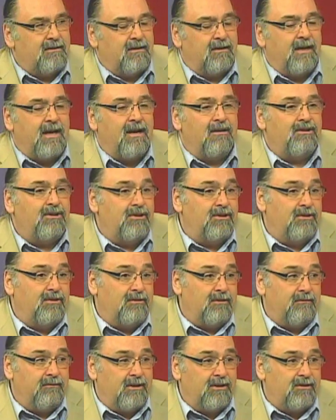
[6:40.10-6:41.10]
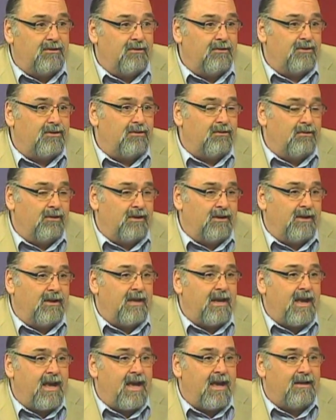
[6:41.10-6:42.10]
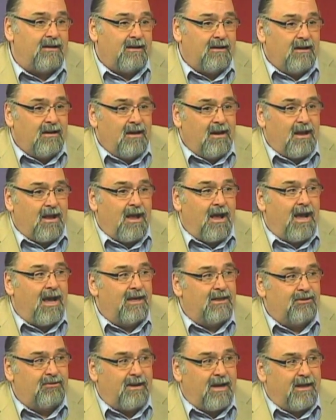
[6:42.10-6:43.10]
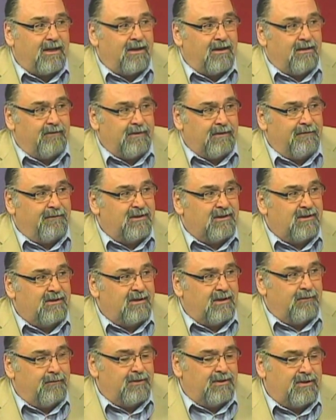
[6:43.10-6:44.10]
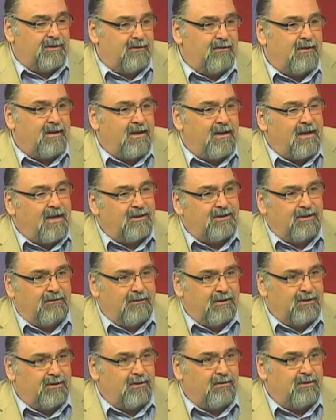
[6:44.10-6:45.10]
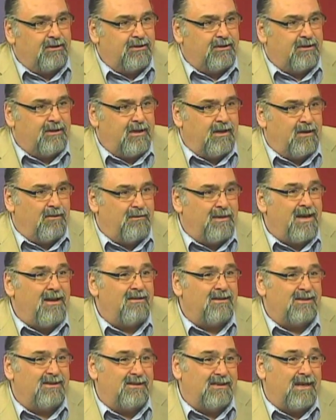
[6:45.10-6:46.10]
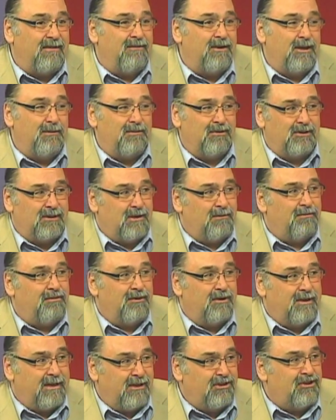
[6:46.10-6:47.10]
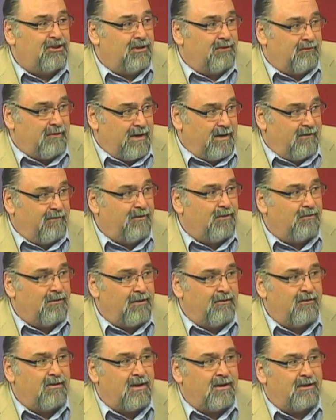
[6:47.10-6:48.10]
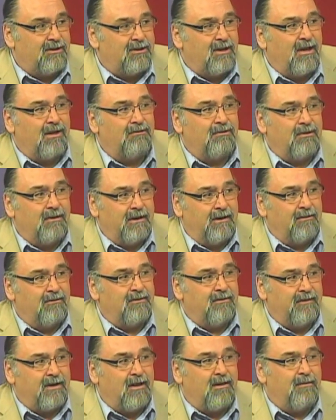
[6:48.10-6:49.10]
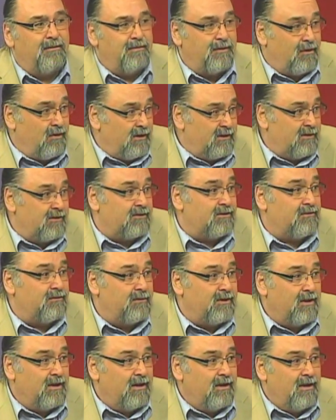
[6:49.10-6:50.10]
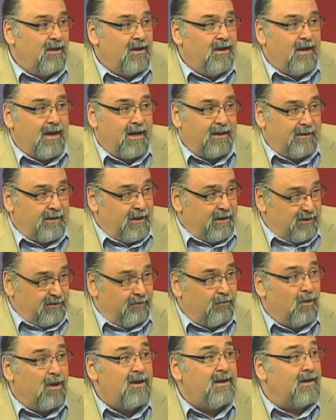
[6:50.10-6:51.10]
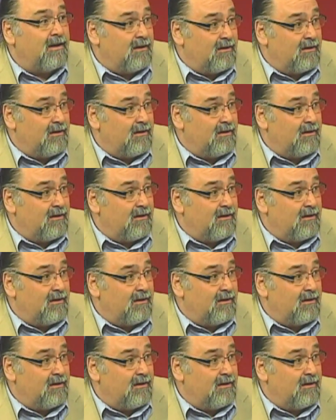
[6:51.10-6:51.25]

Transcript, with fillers: and now she's doing research looking at eye tracking of infant SIBs that actually results in about a 70% prediction rate for whether or not a child will later develop autism. Yeah at the age of one.